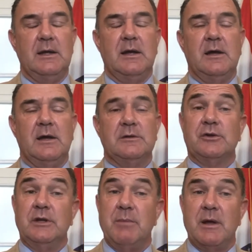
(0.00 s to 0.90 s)
That's
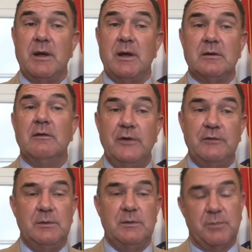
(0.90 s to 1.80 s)
certainly better than the
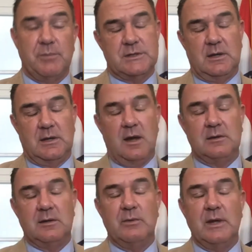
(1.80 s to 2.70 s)
50%
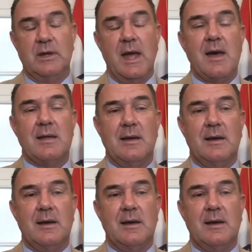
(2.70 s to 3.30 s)
cut that we had